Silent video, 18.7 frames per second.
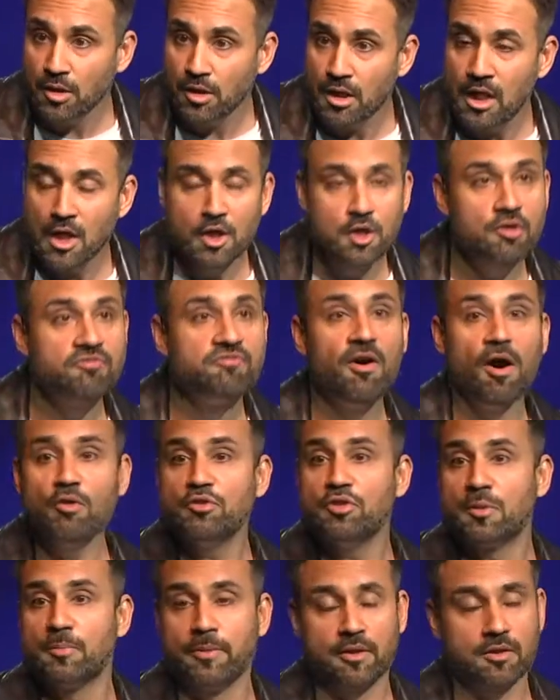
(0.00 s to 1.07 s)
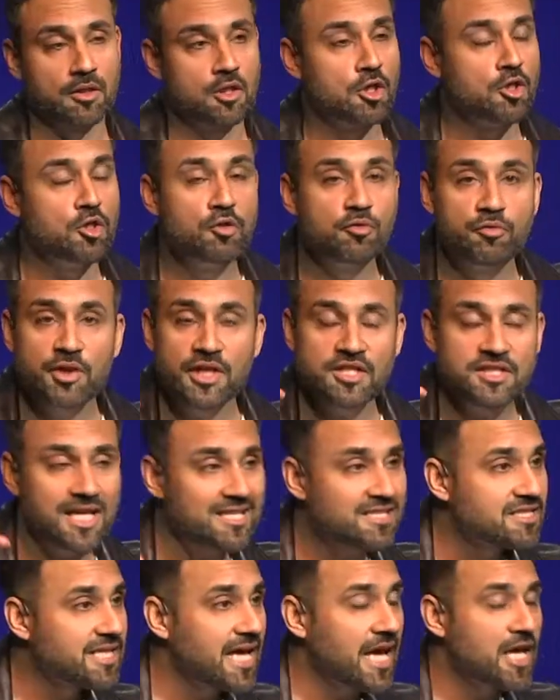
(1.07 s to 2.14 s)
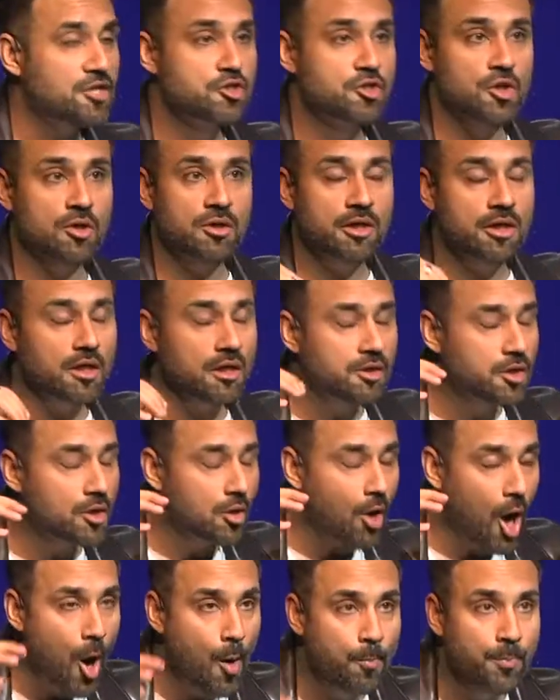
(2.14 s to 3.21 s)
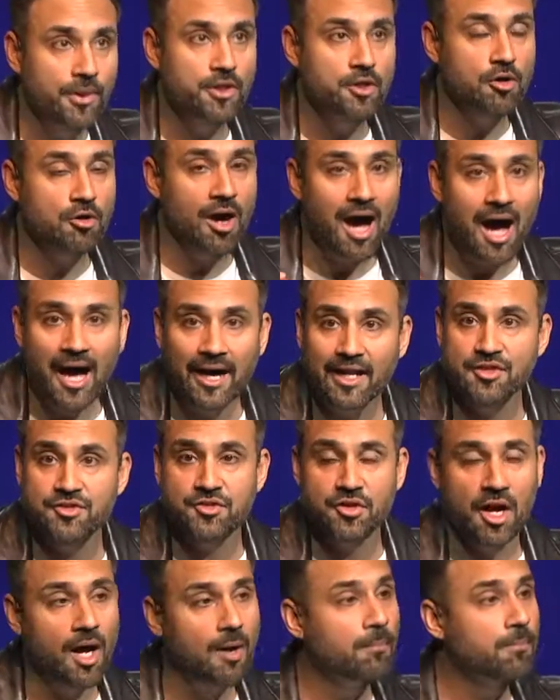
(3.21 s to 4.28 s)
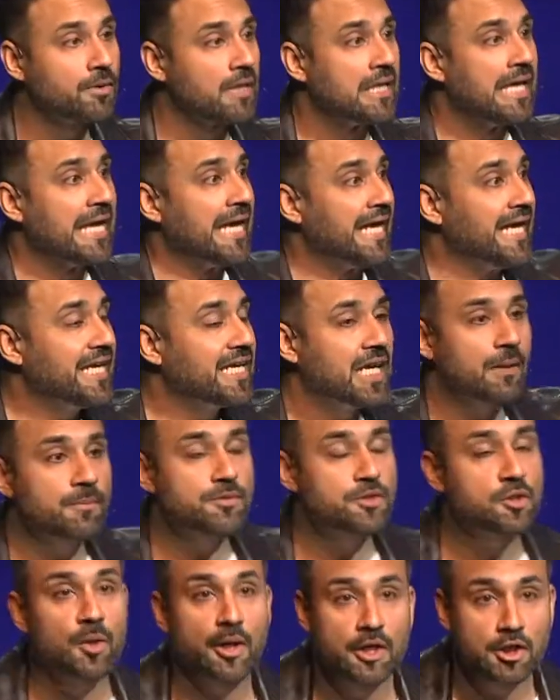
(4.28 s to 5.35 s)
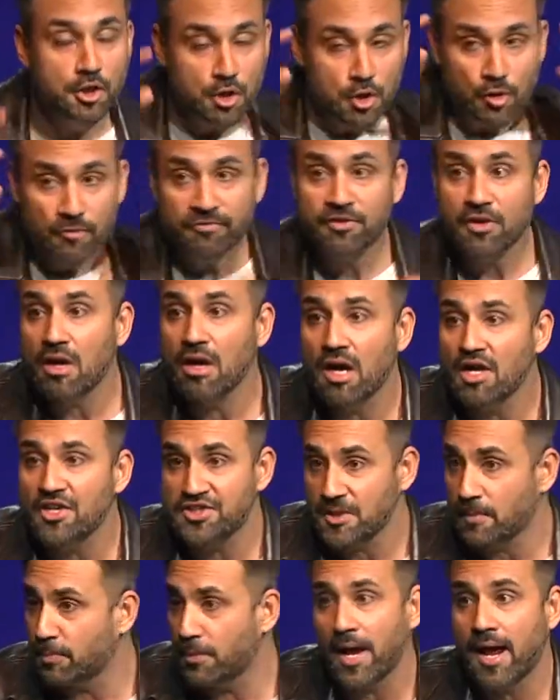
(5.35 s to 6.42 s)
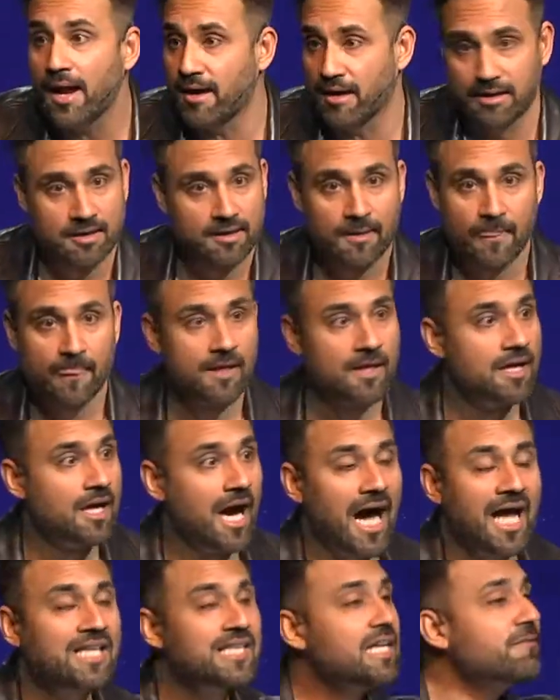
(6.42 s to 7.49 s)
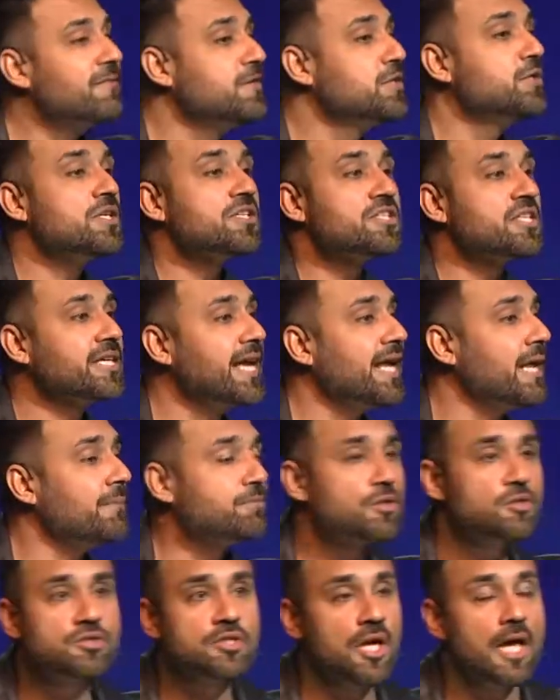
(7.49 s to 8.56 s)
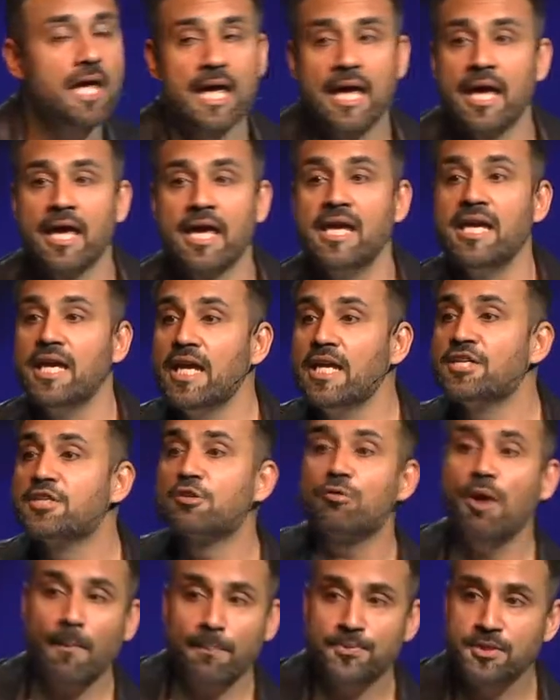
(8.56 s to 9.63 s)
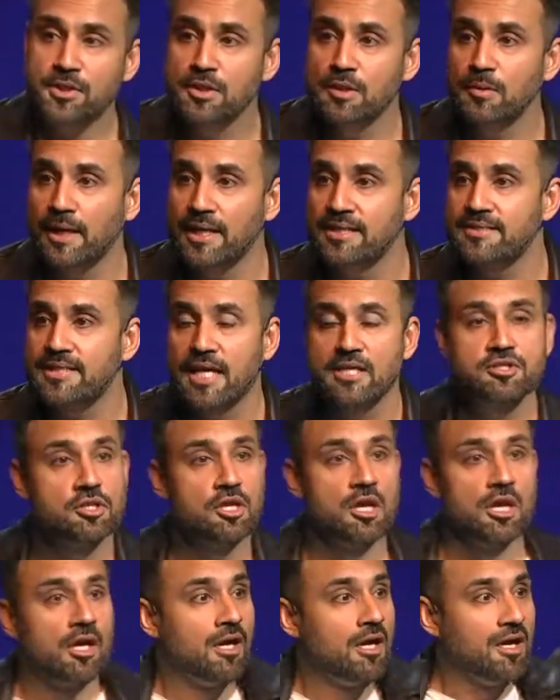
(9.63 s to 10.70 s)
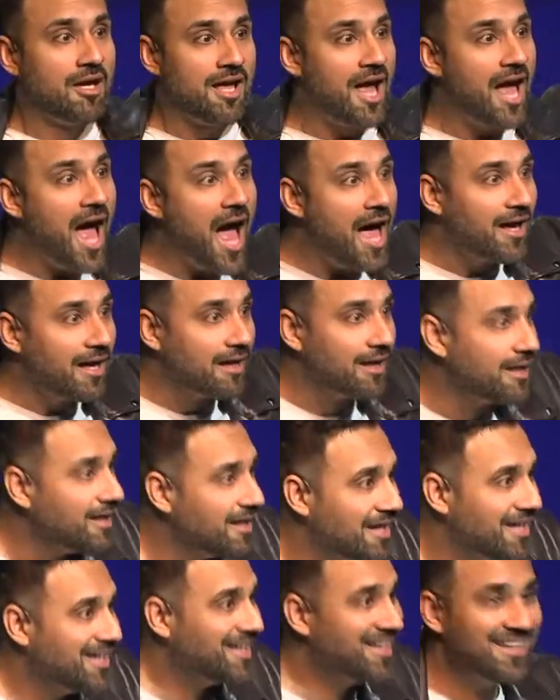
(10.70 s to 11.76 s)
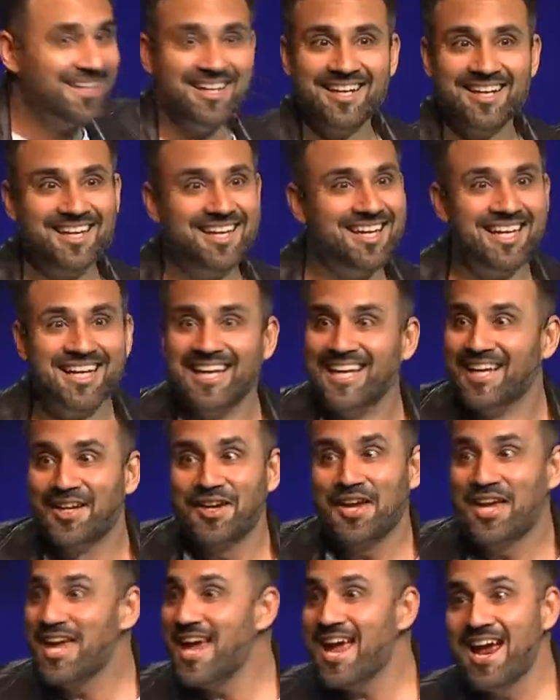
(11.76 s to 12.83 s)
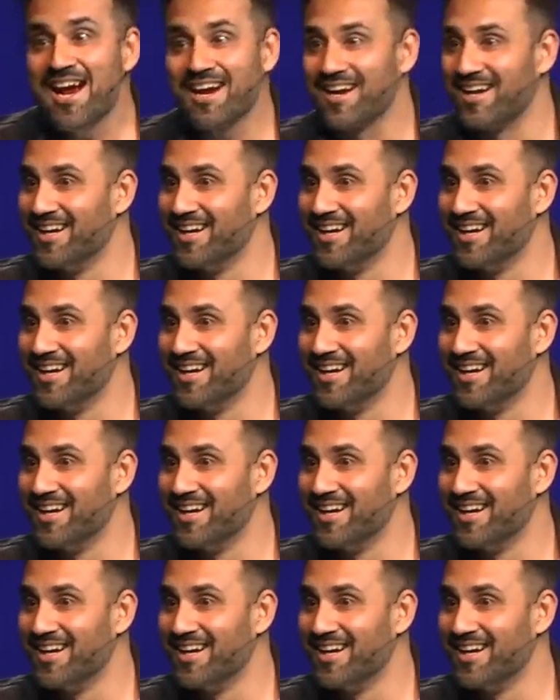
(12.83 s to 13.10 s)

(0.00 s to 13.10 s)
vulnerable, you've reached that stage, you're open, you're honest, you're humble, he comes to you and you've rehearsed a prayer. I'll never do this again. I'm so sorry. He interrupts you and he says, hey, you're here.